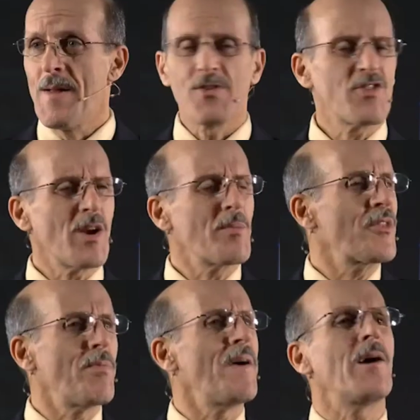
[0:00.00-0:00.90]
It's just talking about
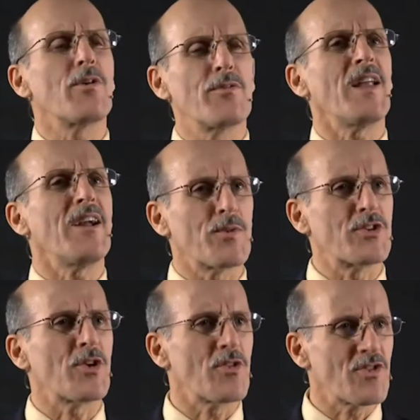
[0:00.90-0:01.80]
the power of life
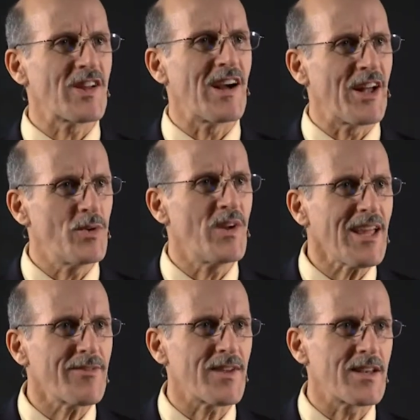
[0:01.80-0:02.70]
returns to God who
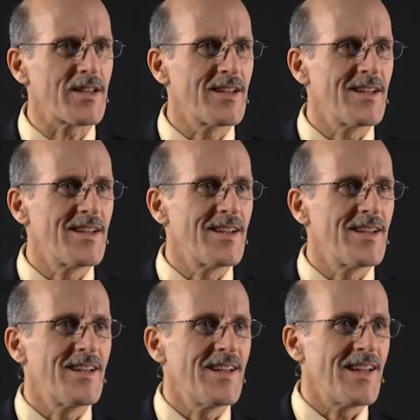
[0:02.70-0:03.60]
gave it.
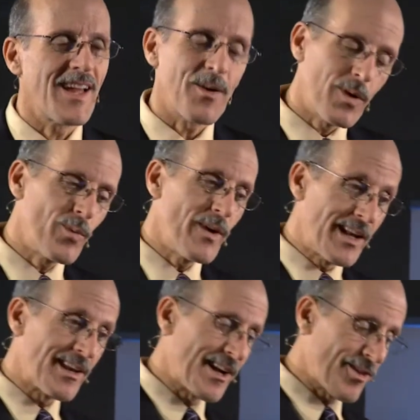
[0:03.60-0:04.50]
And we read
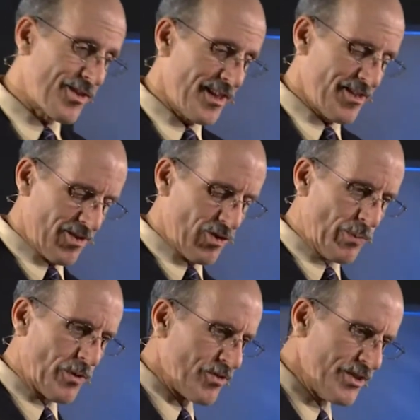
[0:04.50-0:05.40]
a lot of things and
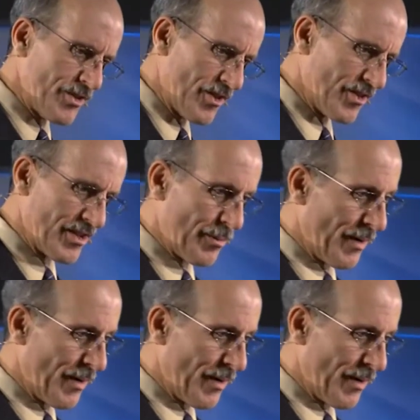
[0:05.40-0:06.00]
superstitions into the